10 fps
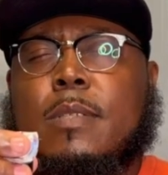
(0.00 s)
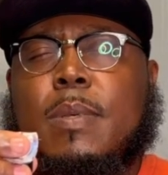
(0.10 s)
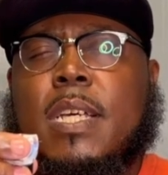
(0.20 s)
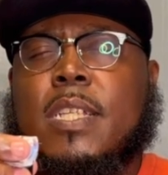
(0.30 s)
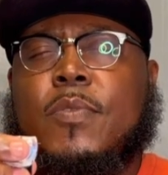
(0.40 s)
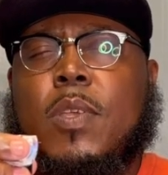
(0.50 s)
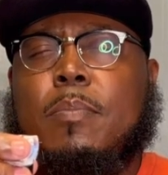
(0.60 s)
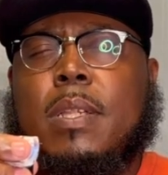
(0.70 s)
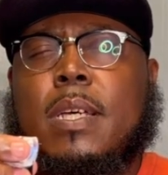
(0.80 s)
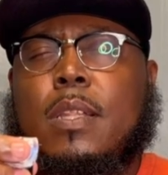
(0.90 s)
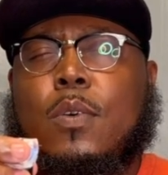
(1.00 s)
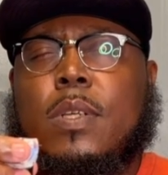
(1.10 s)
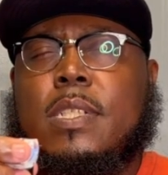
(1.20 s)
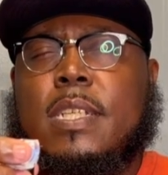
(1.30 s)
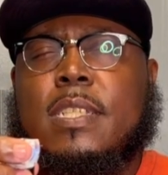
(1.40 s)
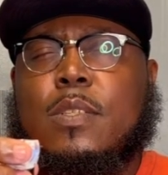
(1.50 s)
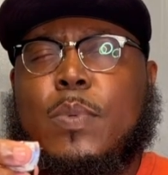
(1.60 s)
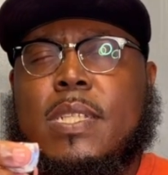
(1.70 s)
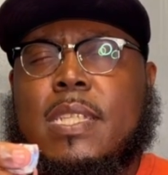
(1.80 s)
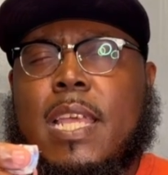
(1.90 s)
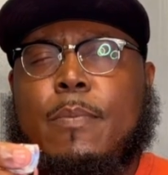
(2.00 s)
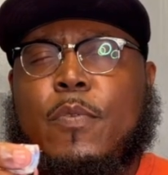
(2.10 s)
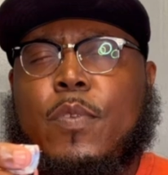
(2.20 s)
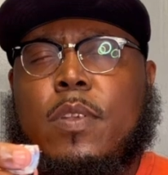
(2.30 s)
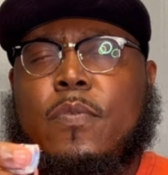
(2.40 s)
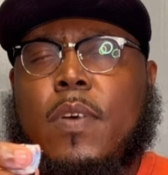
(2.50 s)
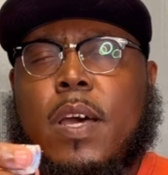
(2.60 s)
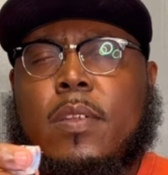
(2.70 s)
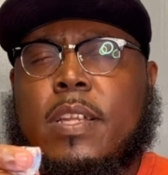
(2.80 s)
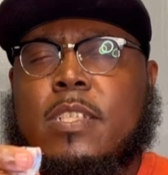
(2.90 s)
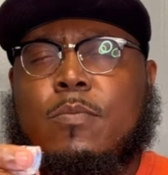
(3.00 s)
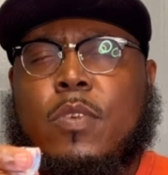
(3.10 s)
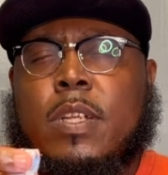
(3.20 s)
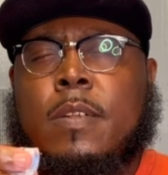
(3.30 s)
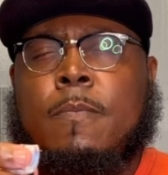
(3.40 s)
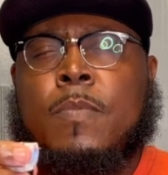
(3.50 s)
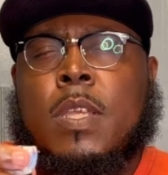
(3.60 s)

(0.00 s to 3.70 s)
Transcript: Because of your blood, Lord Jesus, we stand before the Father this morning,